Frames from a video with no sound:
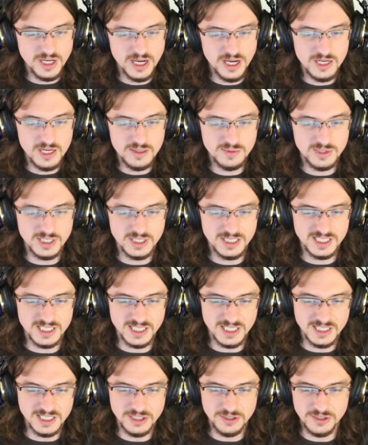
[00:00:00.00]
cabin is
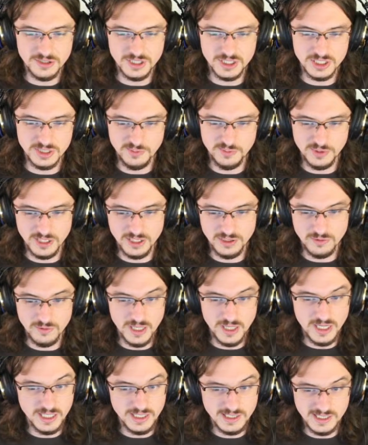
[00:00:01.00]
easier to explain
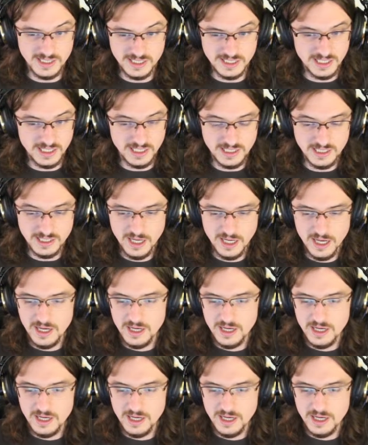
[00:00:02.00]
away, they say.